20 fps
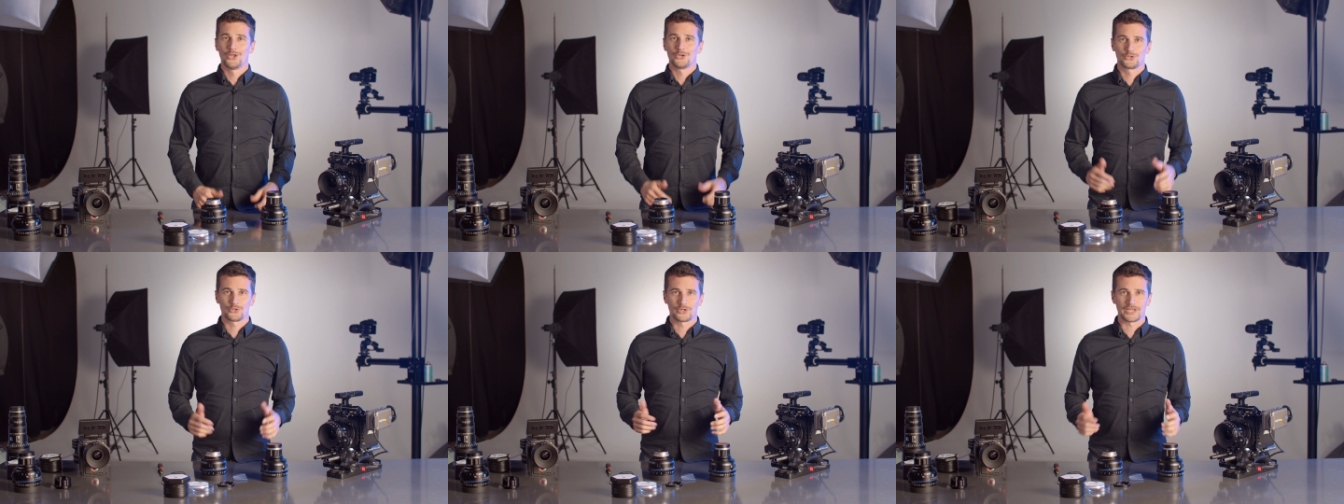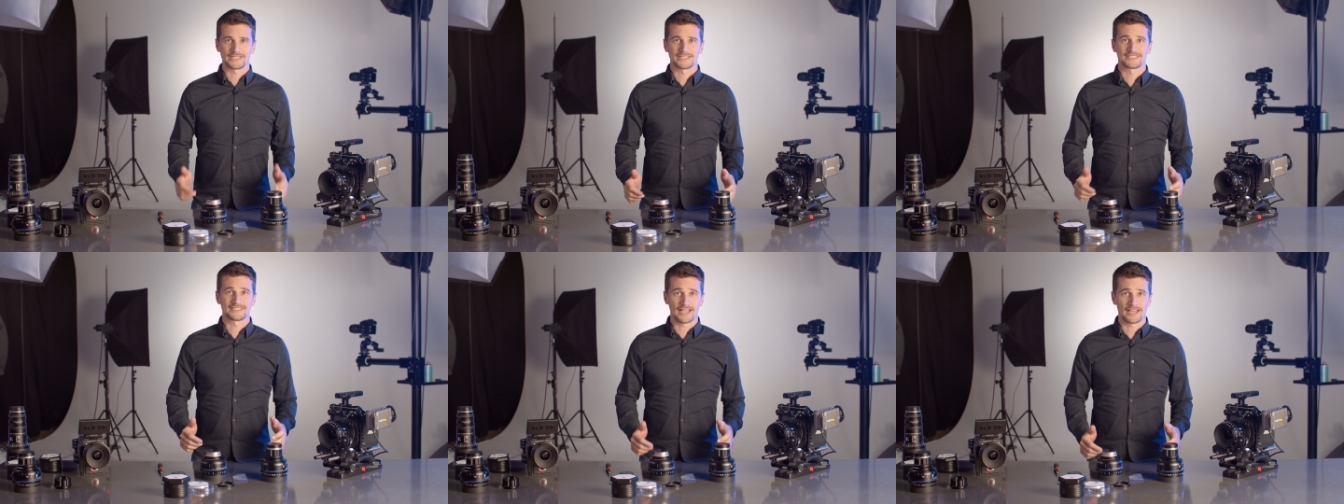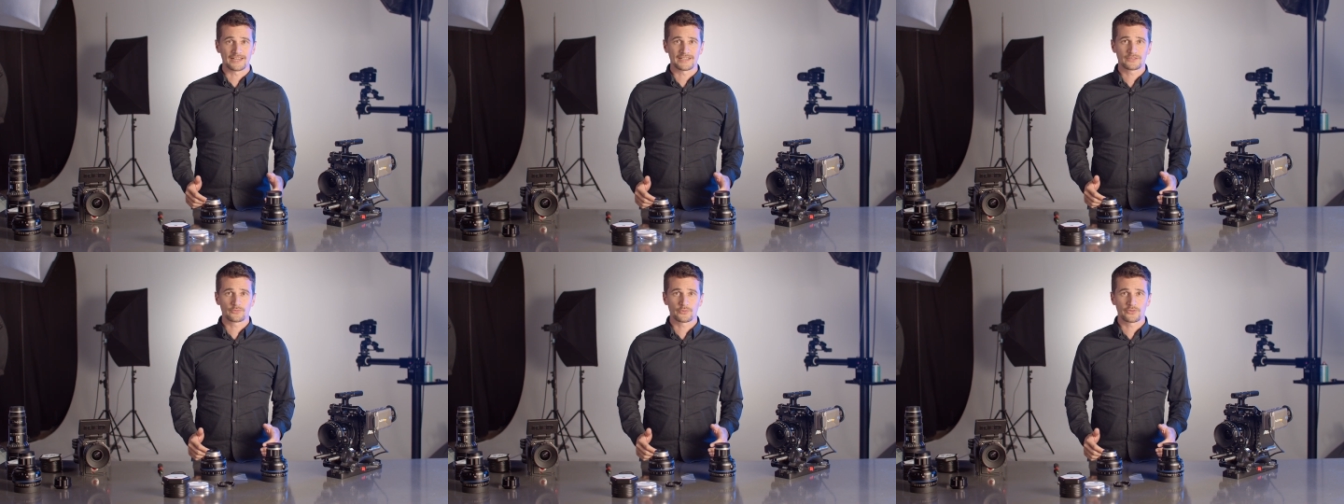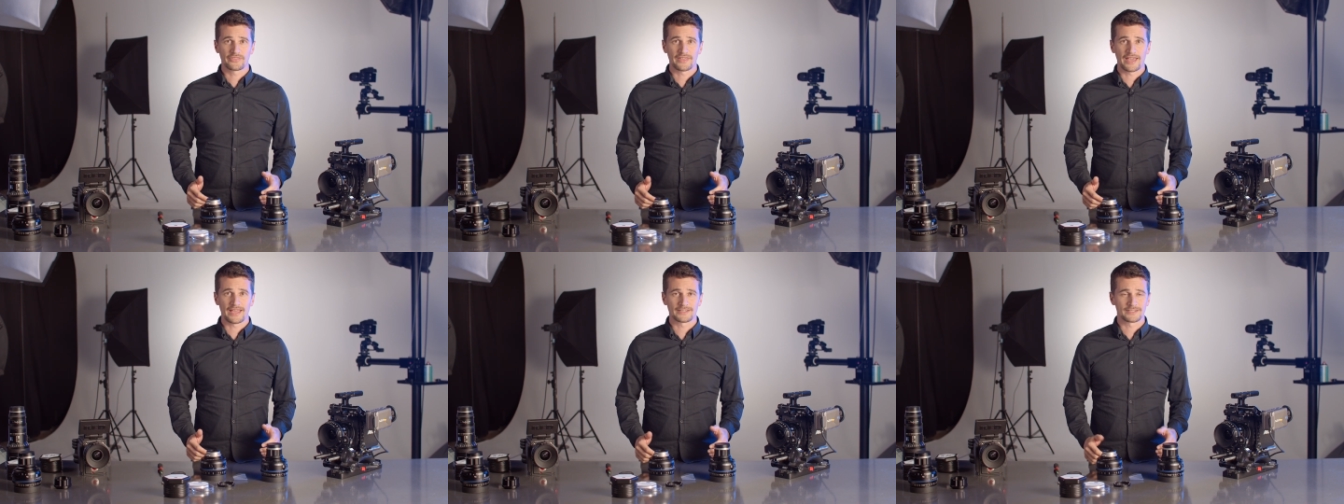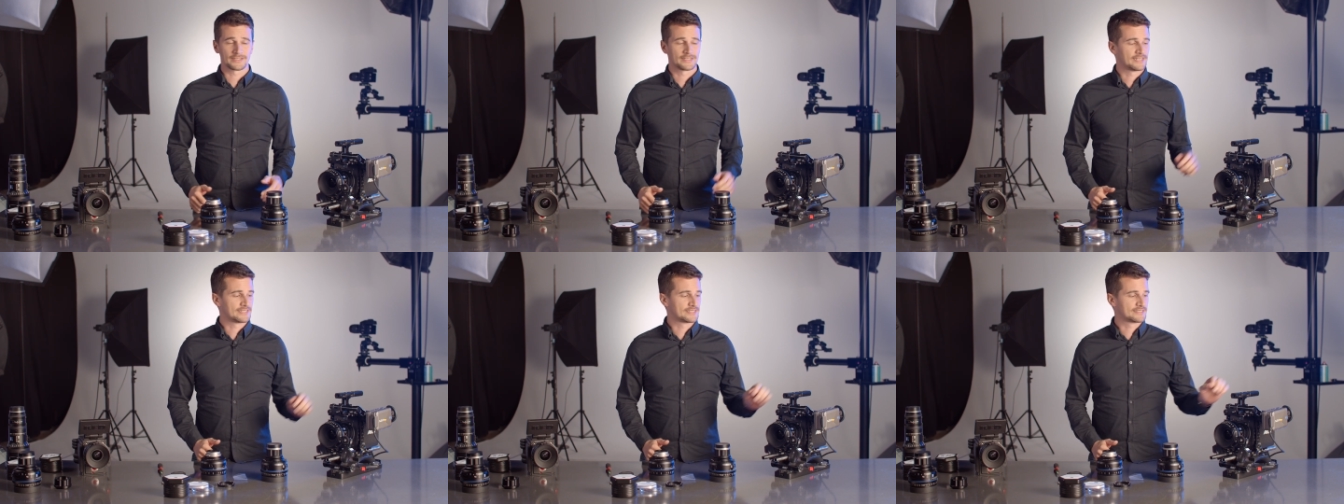To get started with
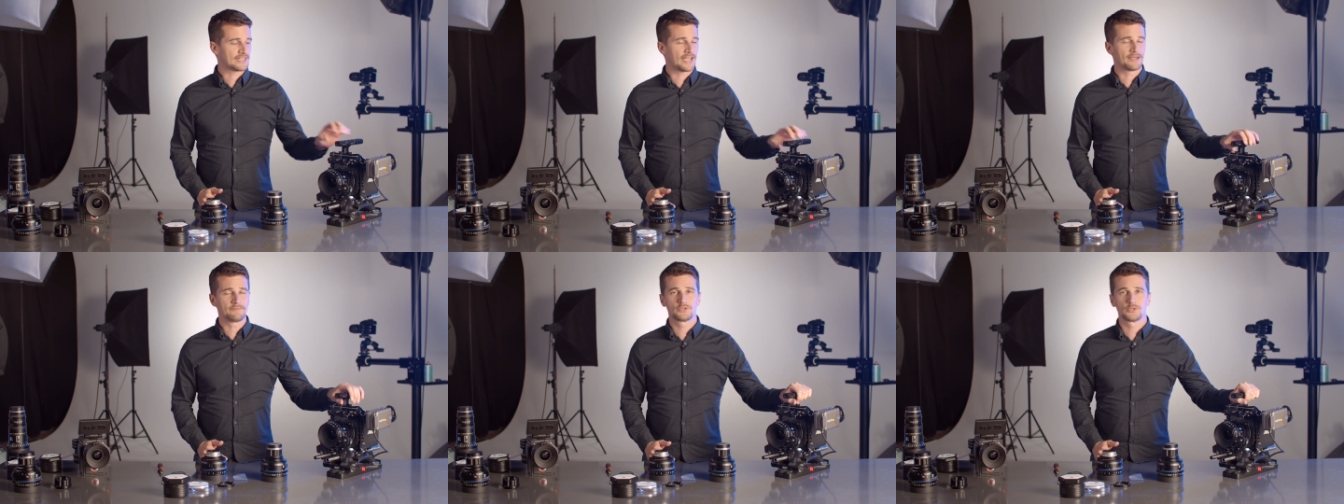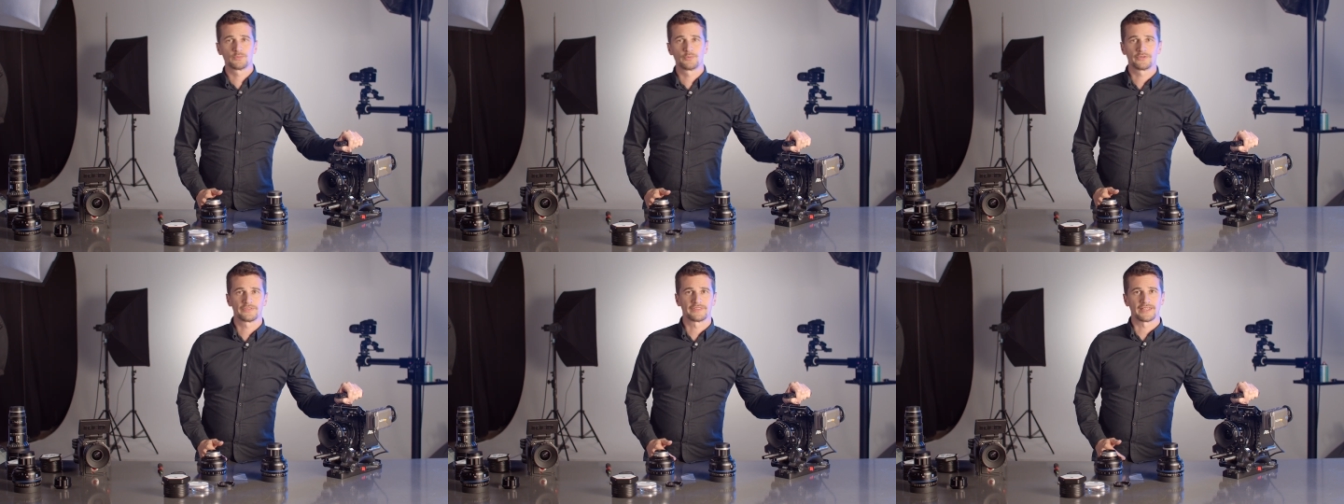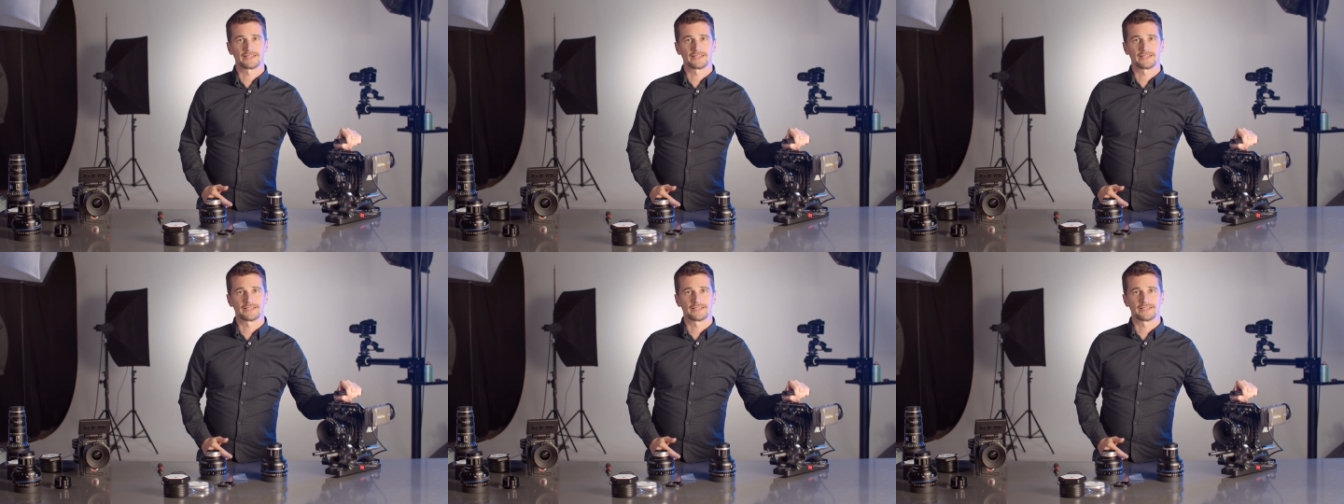that, it's time to put